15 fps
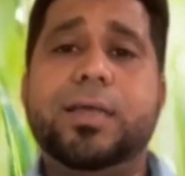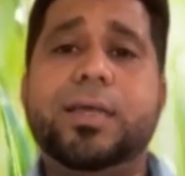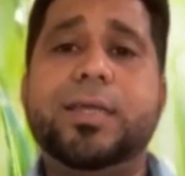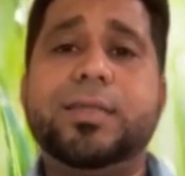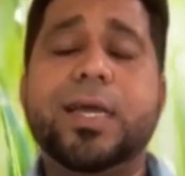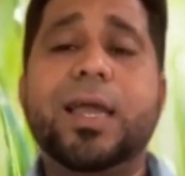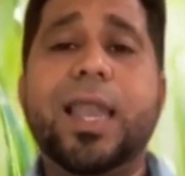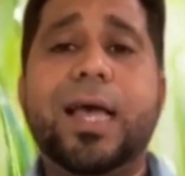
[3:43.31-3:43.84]

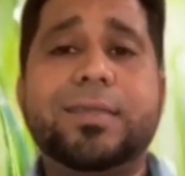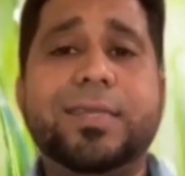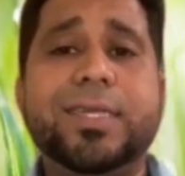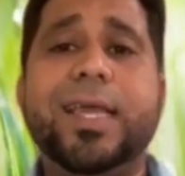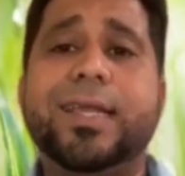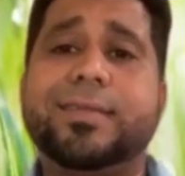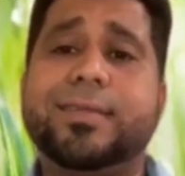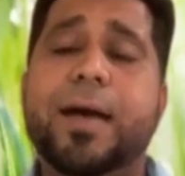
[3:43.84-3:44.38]
is a classic
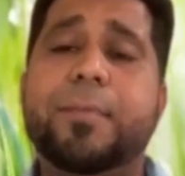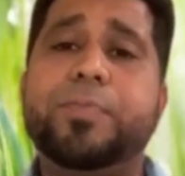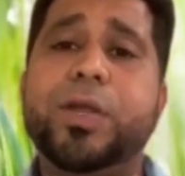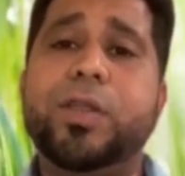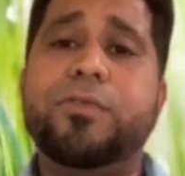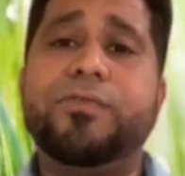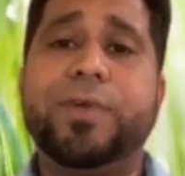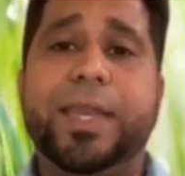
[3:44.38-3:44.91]

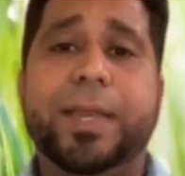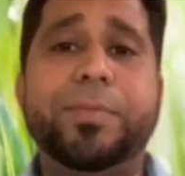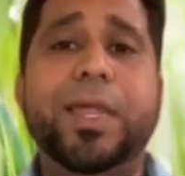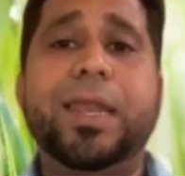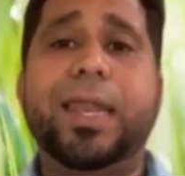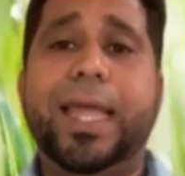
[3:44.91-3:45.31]
example of criminal